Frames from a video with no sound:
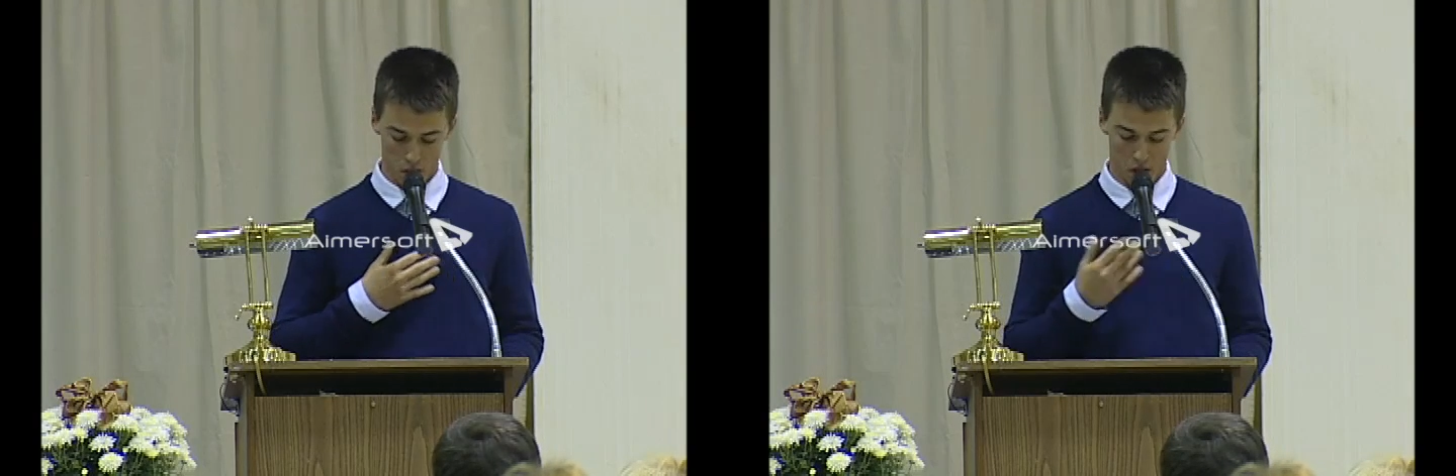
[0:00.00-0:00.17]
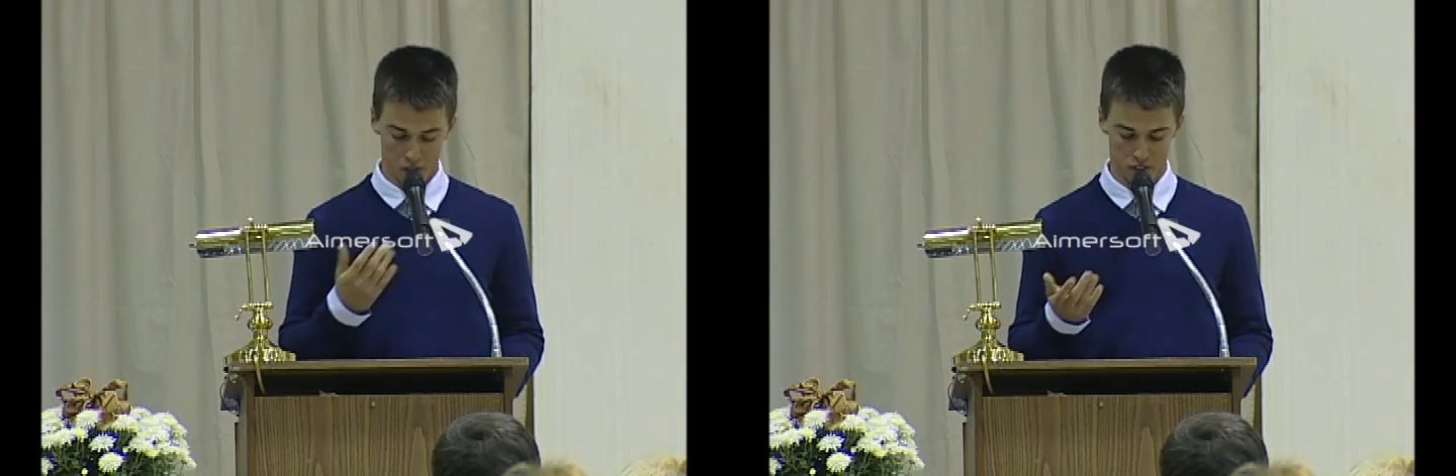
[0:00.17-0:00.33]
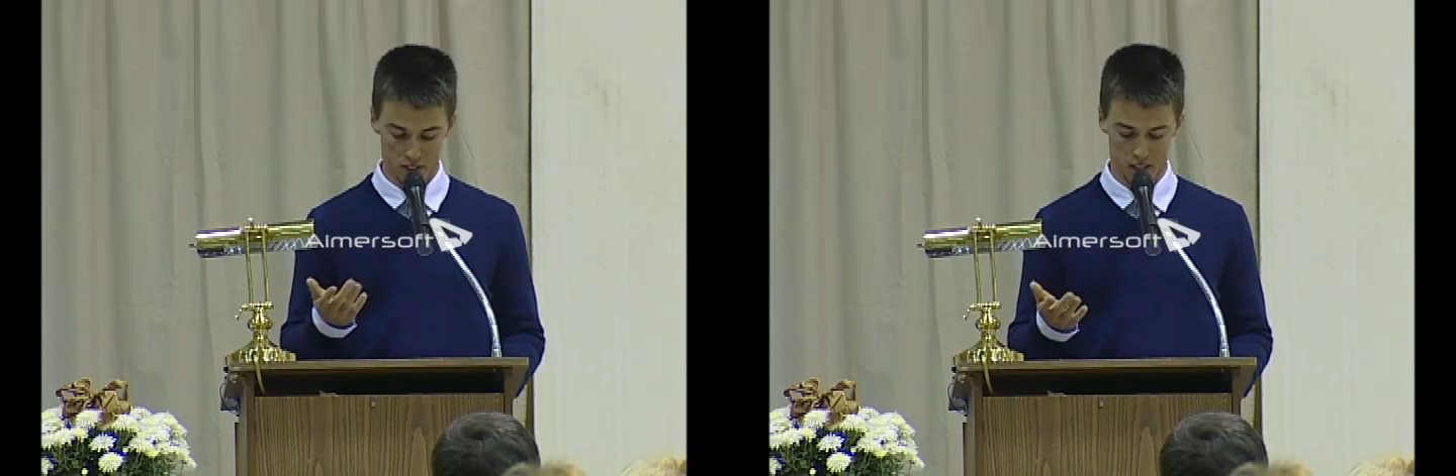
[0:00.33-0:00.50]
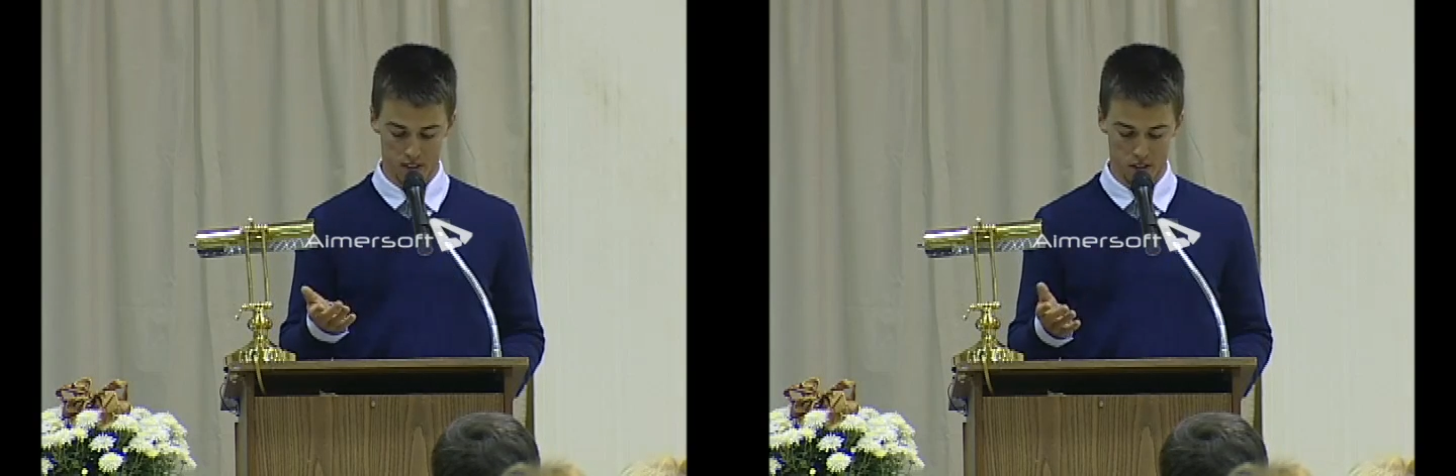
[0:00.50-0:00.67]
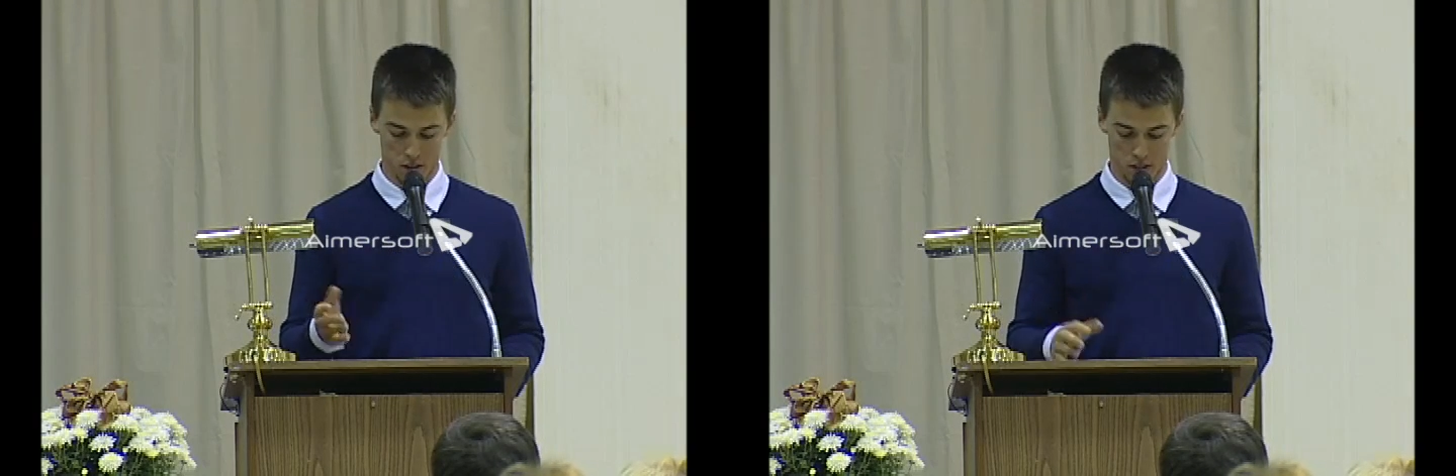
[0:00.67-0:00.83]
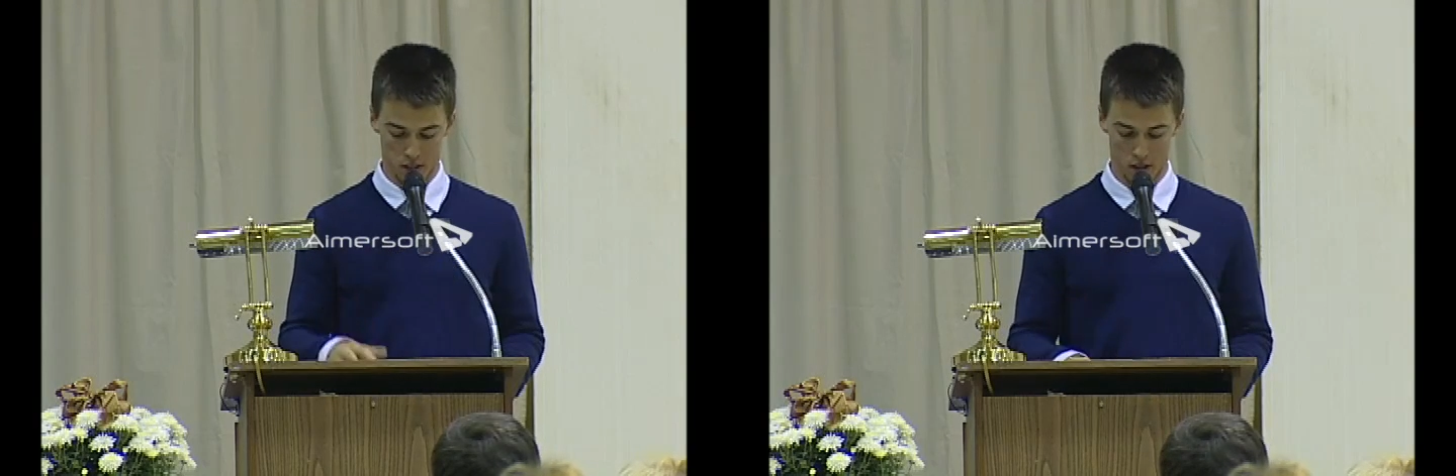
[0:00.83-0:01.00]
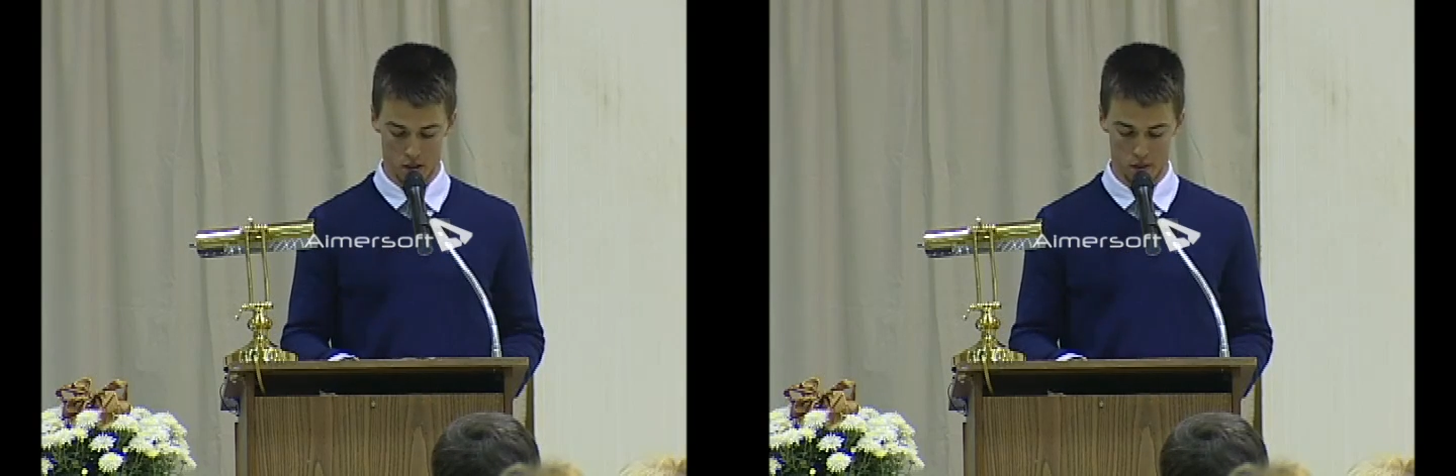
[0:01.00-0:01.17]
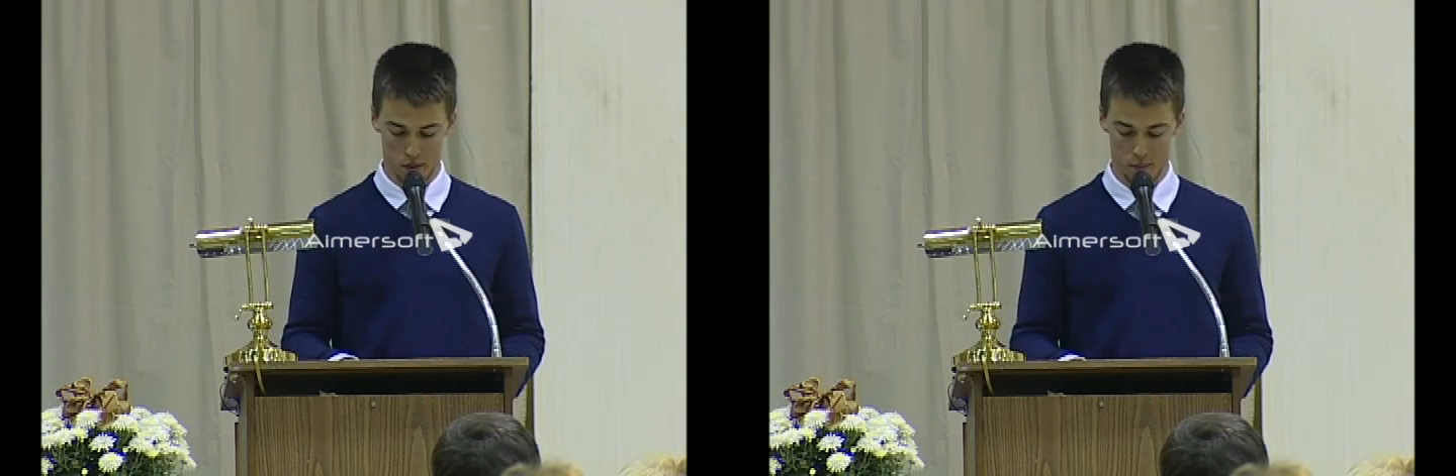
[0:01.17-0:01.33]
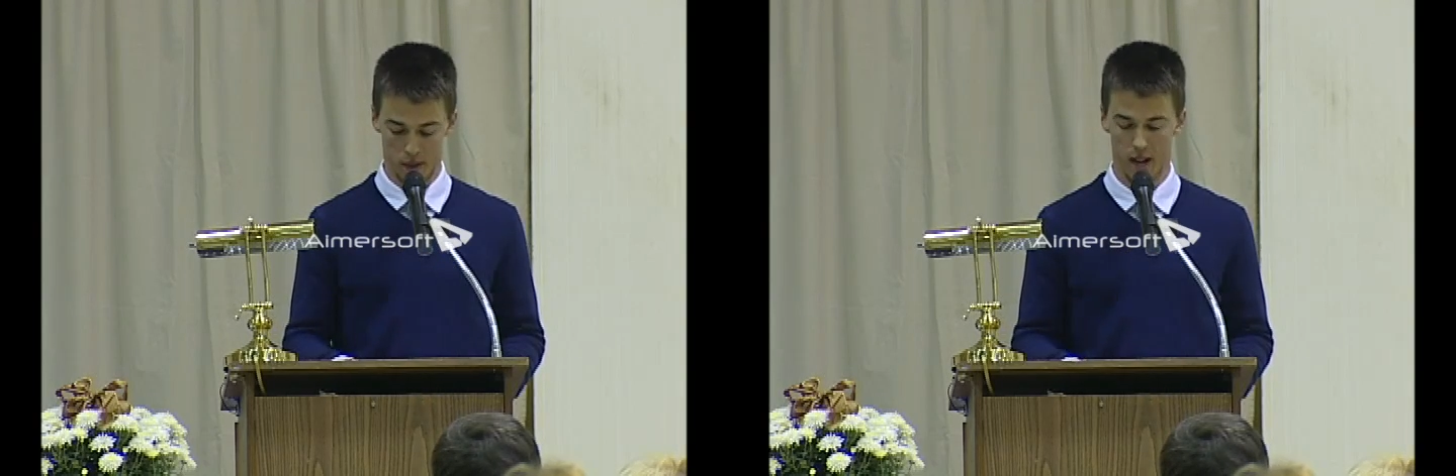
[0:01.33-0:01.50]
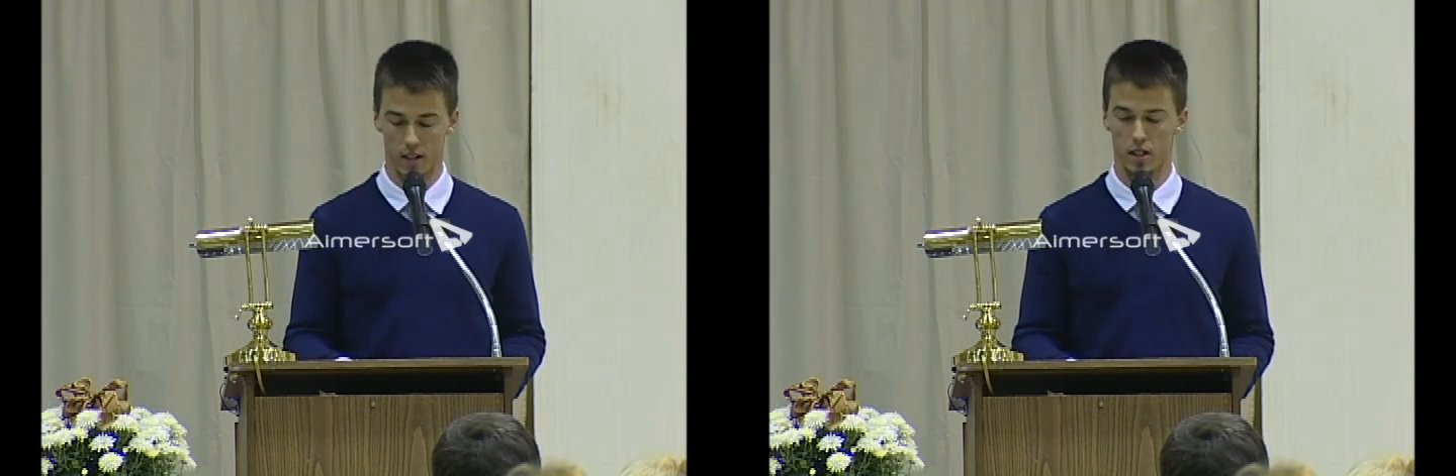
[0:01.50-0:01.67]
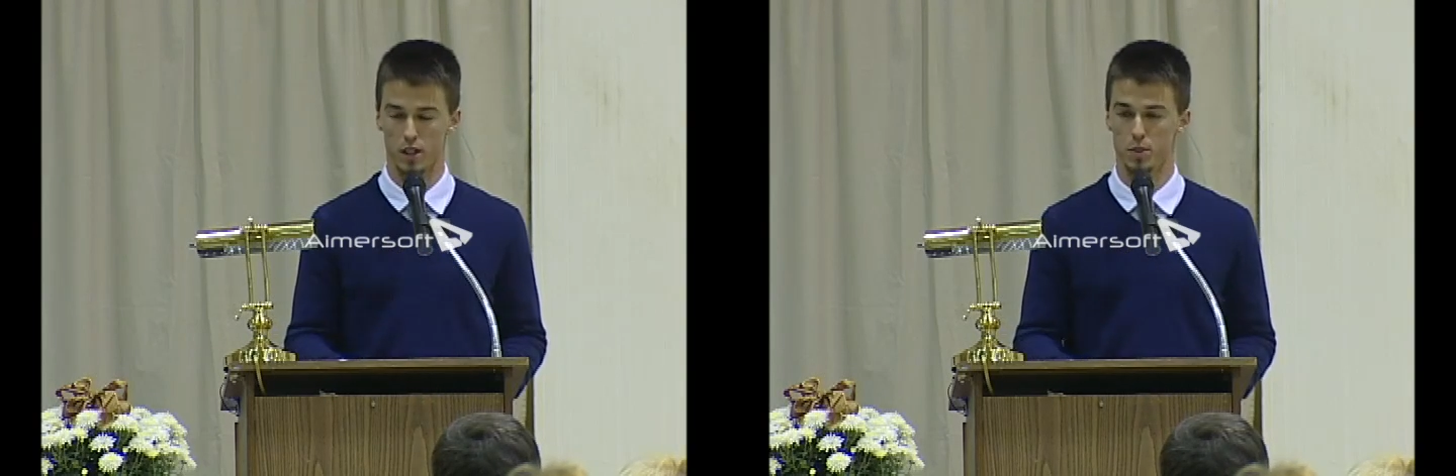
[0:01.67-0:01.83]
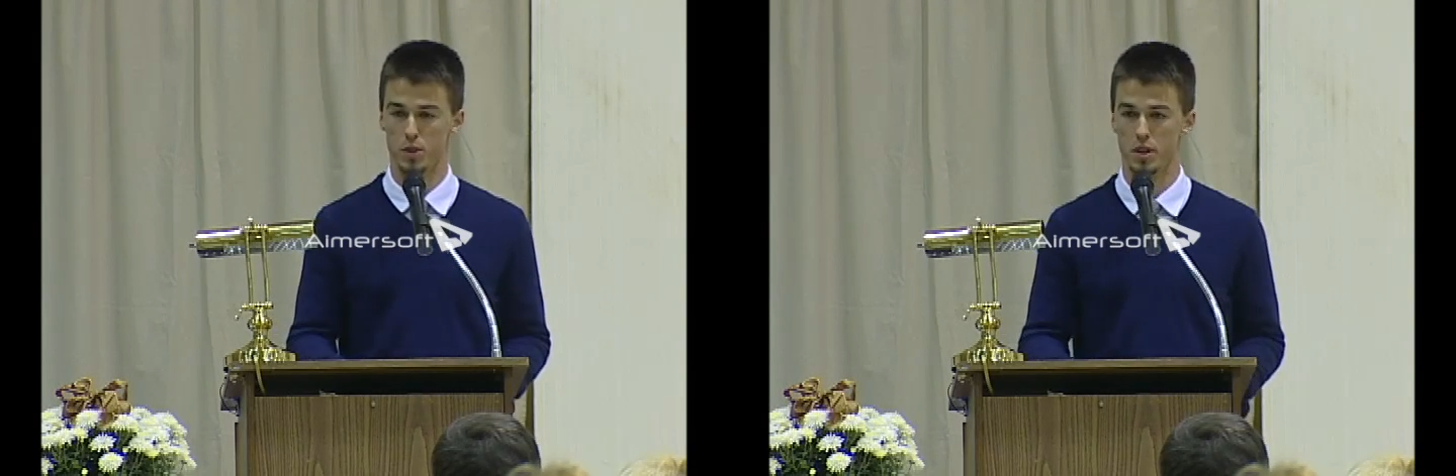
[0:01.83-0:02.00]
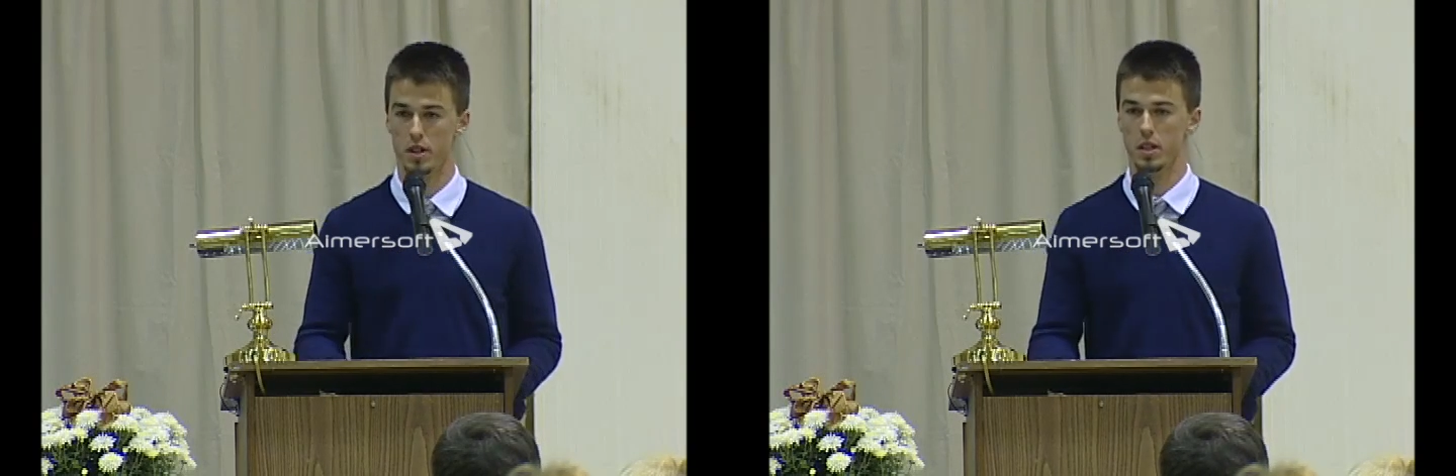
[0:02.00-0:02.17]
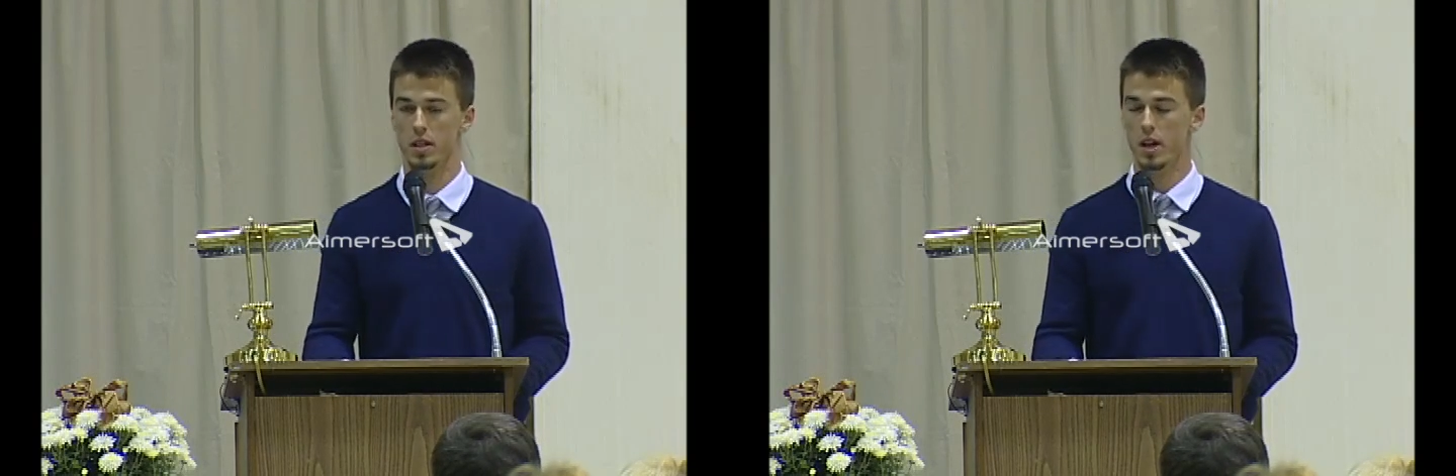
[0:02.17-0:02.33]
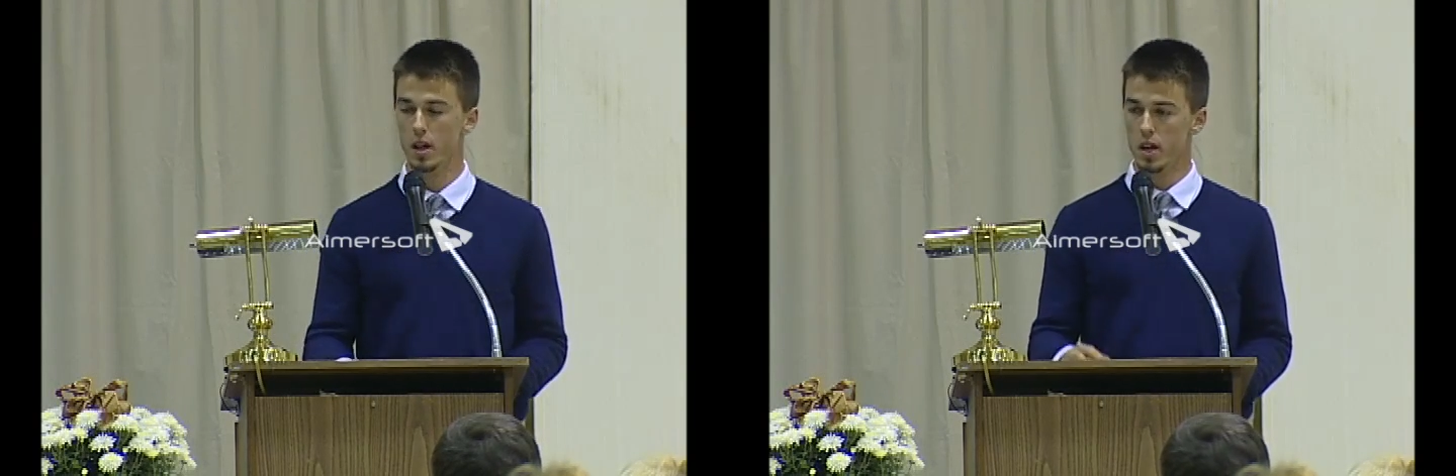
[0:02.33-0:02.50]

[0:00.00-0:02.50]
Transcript: over 6 years ago, the Monaca community